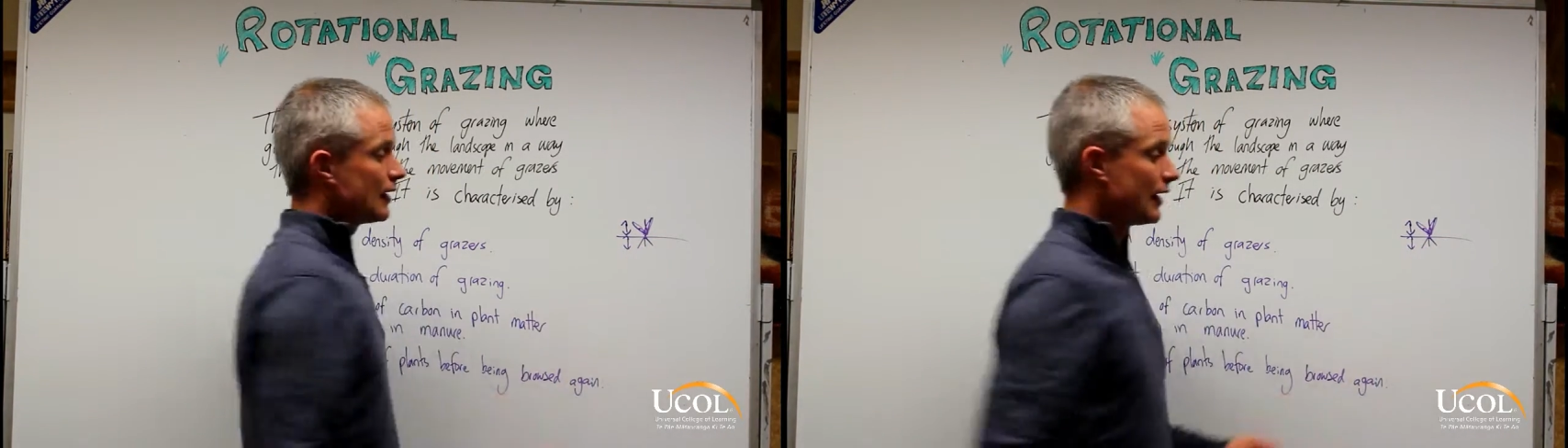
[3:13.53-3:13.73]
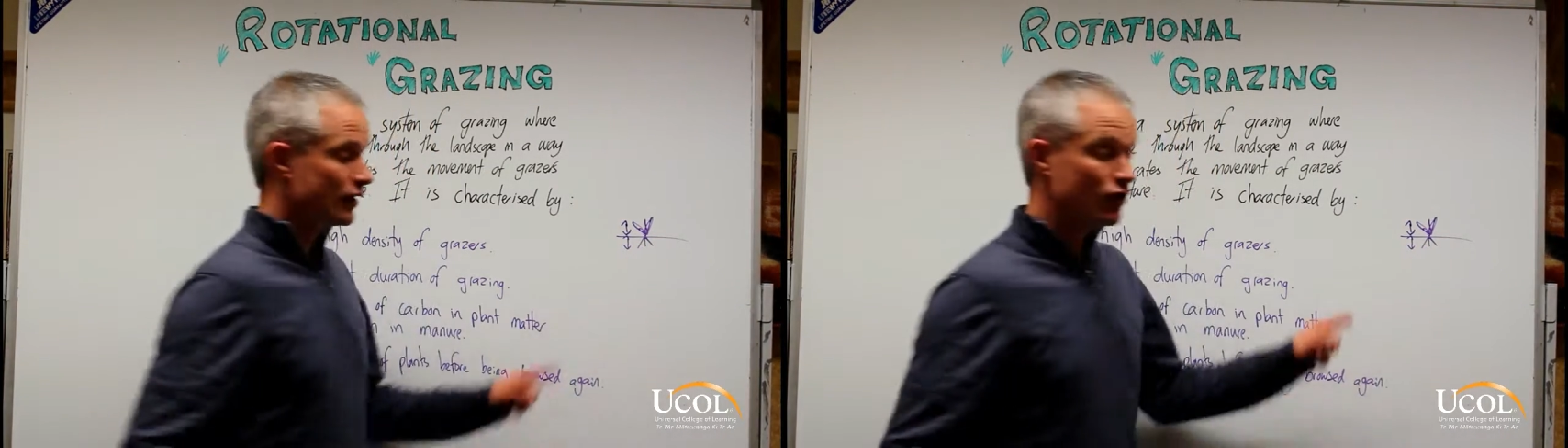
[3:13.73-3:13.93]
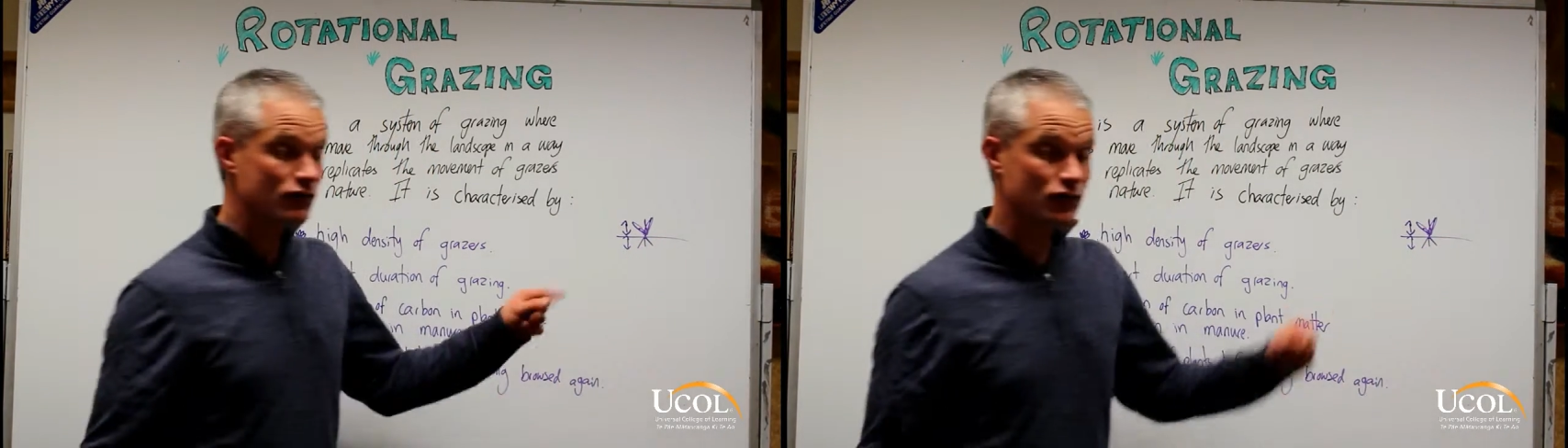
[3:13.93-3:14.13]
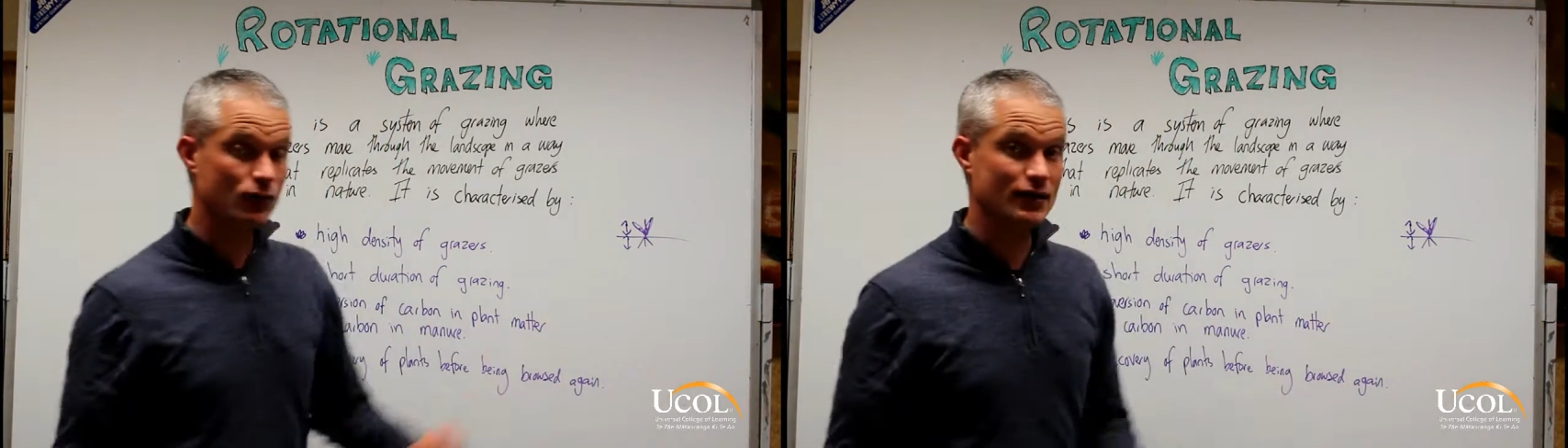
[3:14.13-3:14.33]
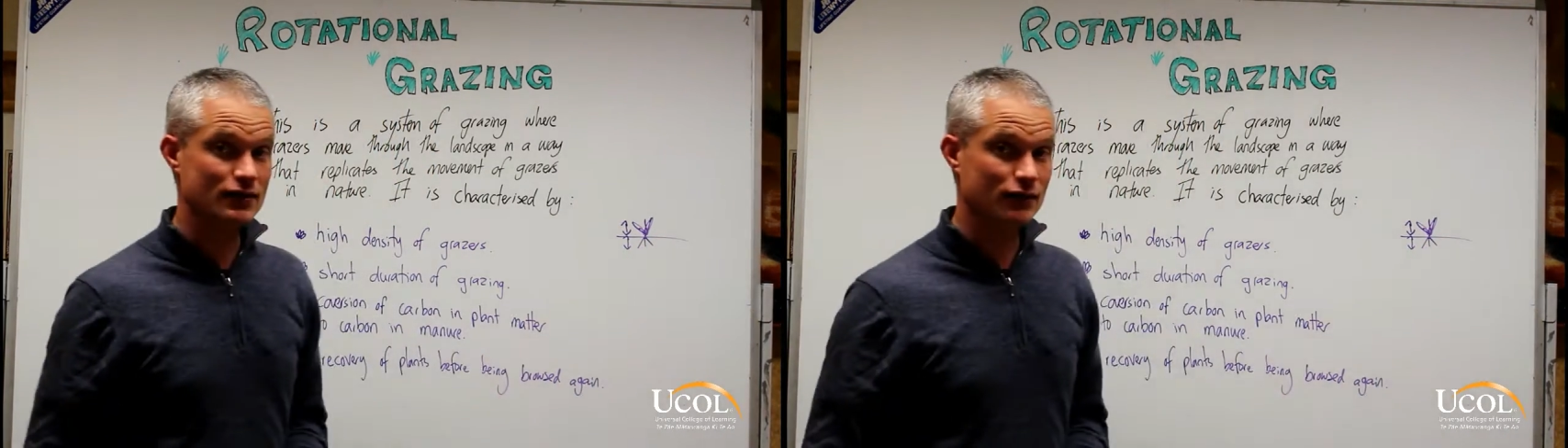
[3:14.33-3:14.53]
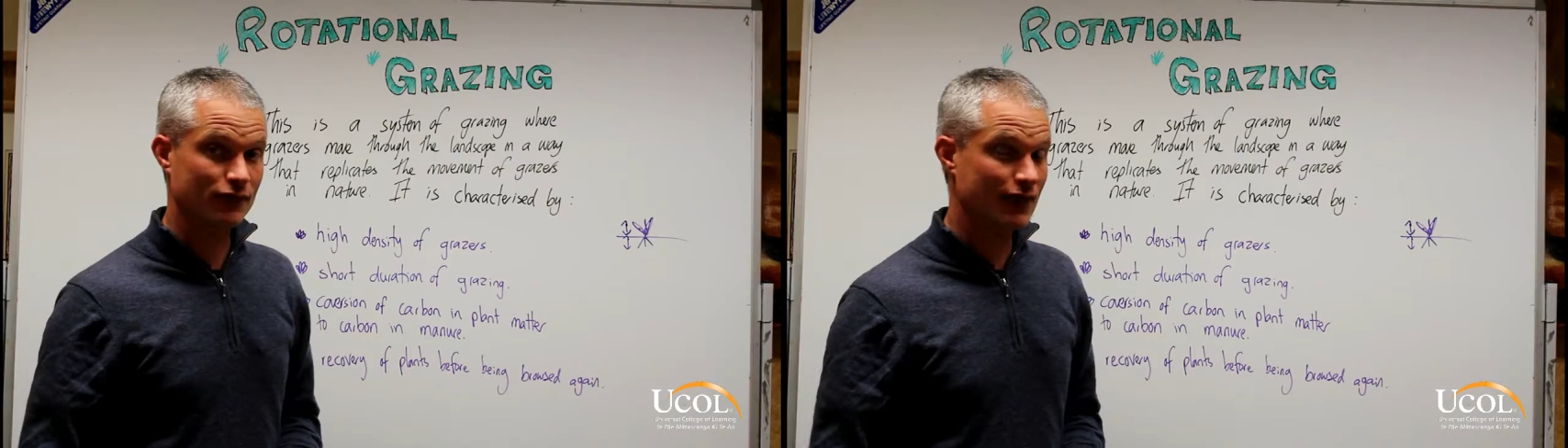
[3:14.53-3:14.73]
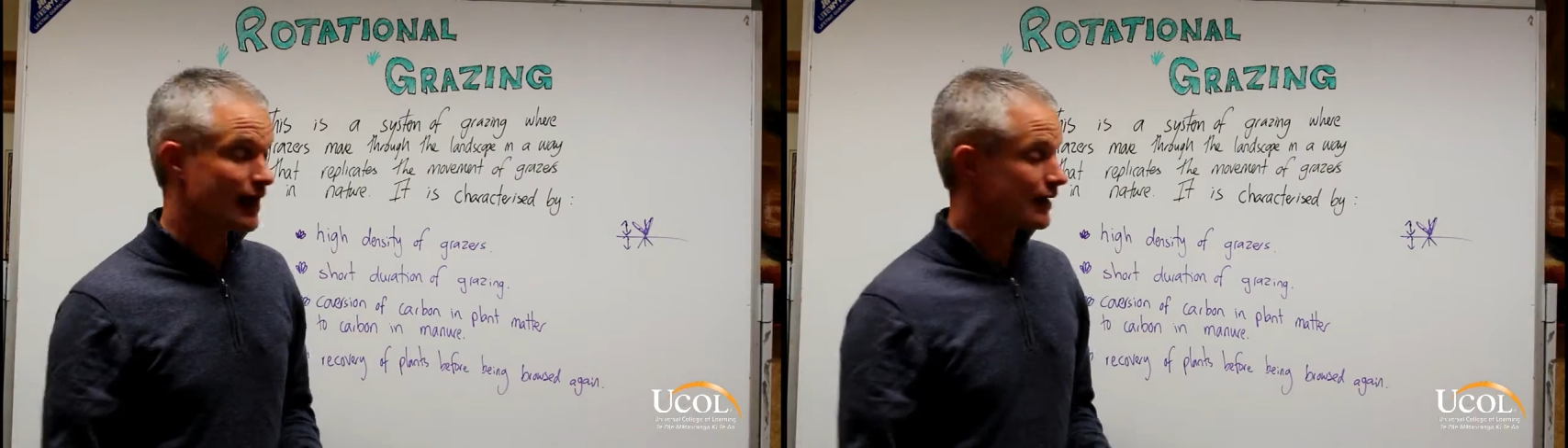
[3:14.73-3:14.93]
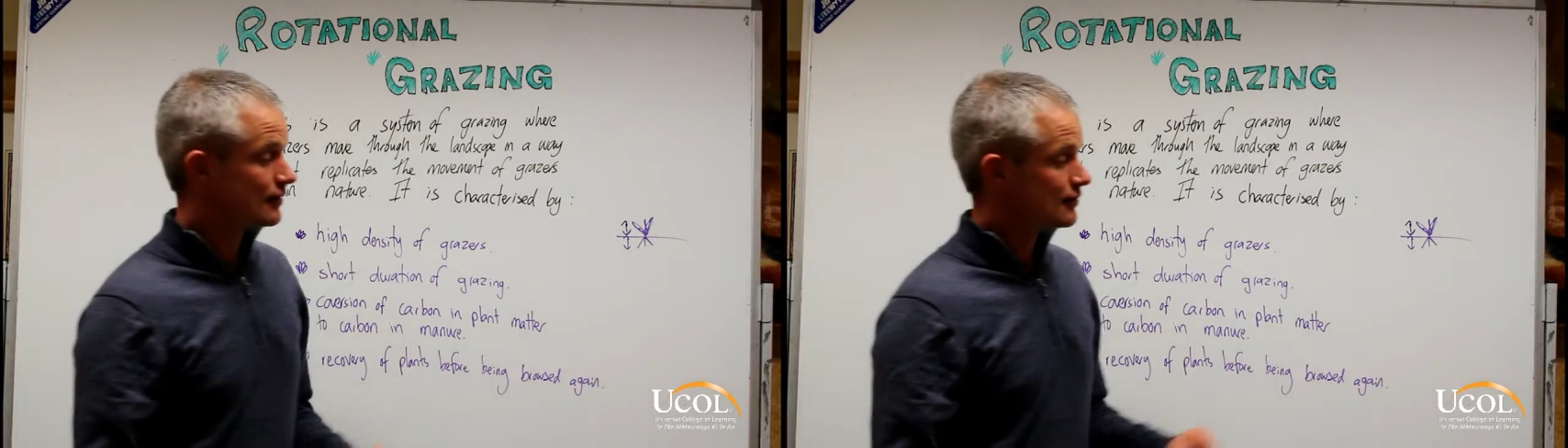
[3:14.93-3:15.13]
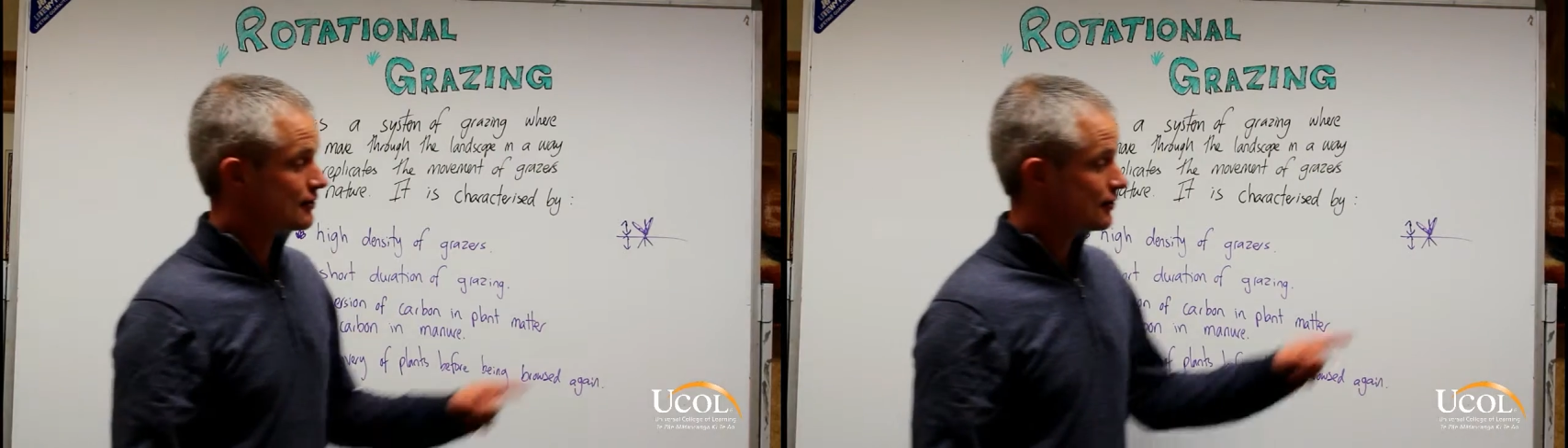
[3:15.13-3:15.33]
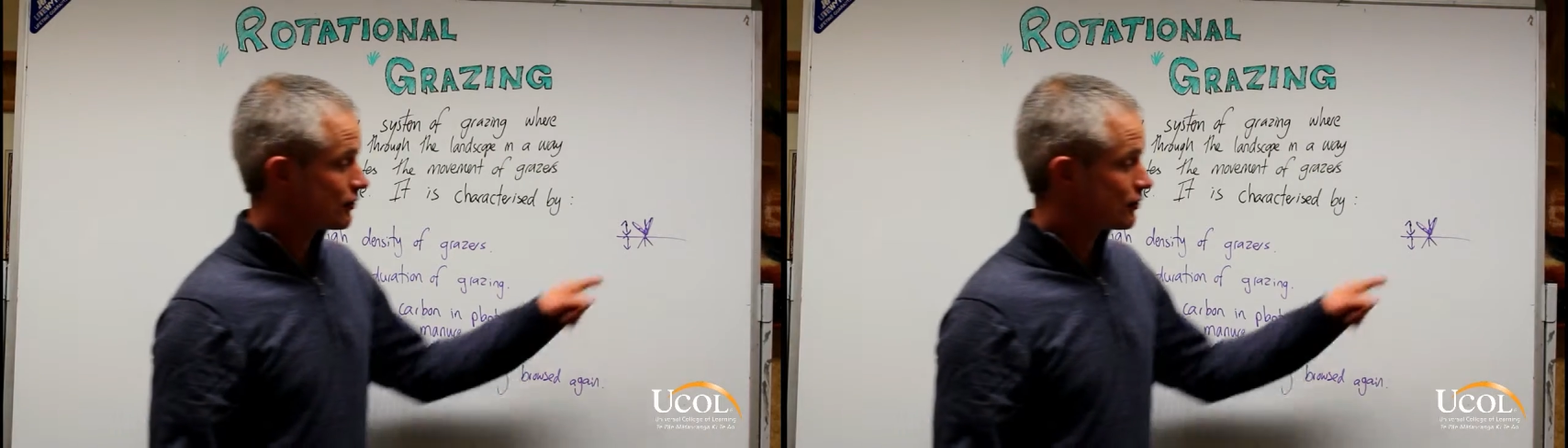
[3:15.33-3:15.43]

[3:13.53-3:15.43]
And the consequence of that is that